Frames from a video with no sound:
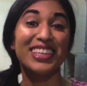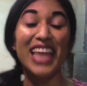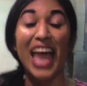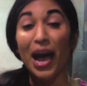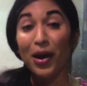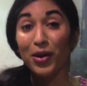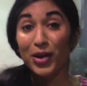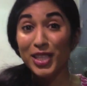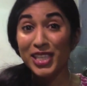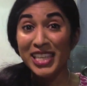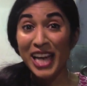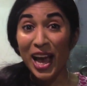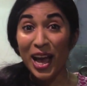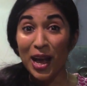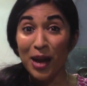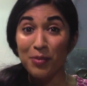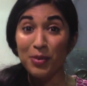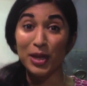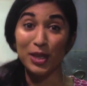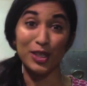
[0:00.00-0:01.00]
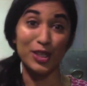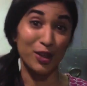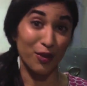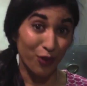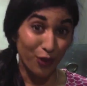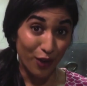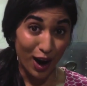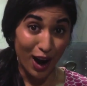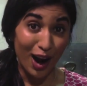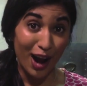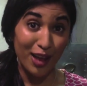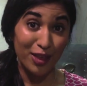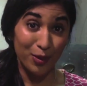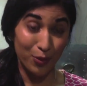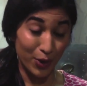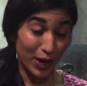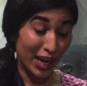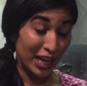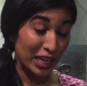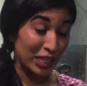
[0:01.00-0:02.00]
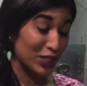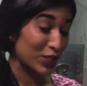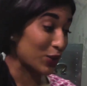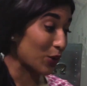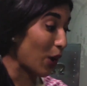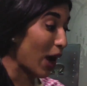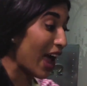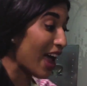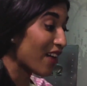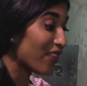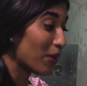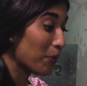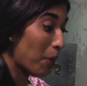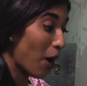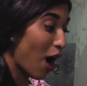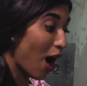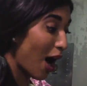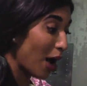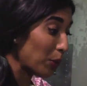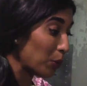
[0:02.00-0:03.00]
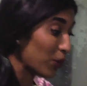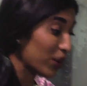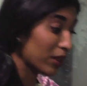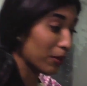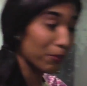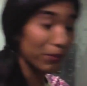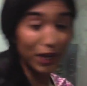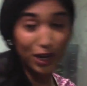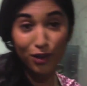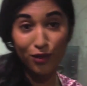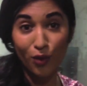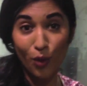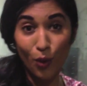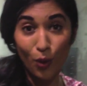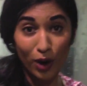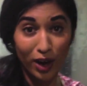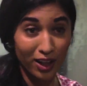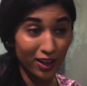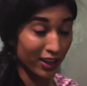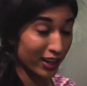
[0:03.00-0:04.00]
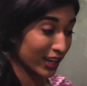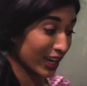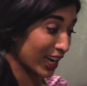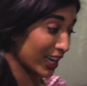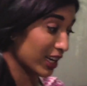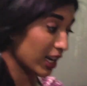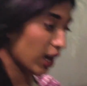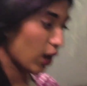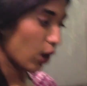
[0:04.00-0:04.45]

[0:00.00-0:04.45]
Now it's time to fry the wings. So I have a pot with a bit of oil in it.